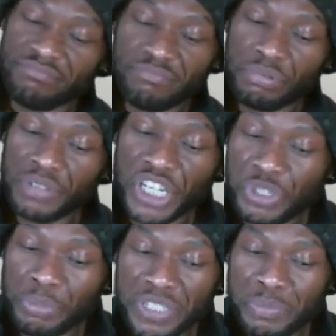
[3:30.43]

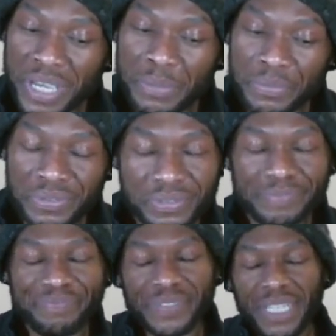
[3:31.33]
Pressure bust pipes.
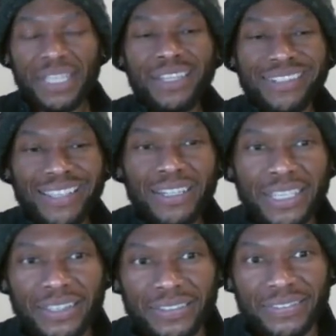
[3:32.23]
Take a
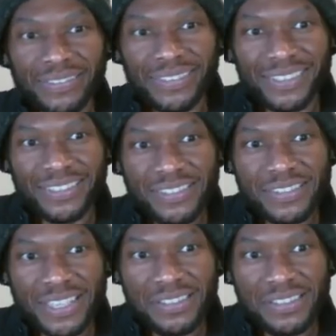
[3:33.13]
look at this. This is a